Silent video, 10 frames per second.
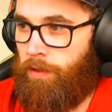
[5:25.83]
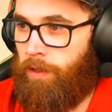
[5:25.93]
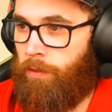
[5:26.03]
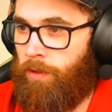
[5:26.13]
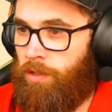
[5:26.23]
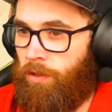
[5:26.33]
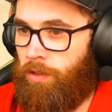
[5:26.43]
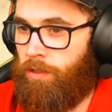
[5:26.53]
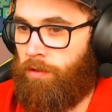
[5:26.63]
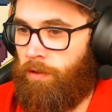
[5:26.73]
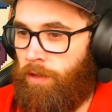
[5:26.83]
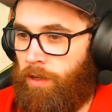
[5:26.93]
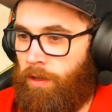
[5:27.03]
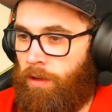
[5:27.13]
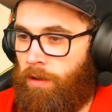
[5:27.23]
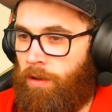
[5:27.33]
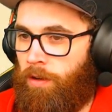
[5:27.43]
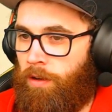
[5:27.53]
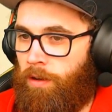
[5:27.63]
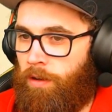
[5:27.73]
think we just got here.
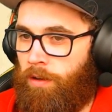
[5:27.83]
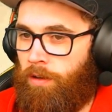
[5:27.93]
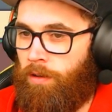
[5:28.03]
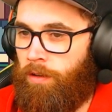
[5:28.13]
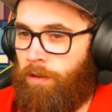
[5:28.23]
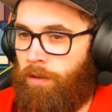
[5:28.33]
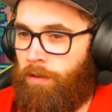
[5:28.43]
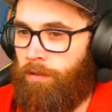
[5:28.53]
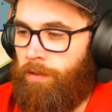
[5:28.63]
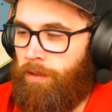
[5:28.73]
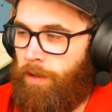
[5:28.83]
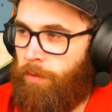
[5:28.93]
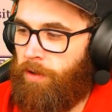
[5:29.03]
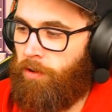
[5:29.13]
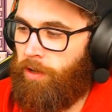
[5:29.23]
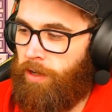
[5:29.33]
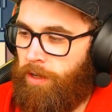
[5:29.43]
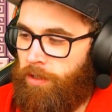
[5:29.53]
Oh, no. Yeah, we got here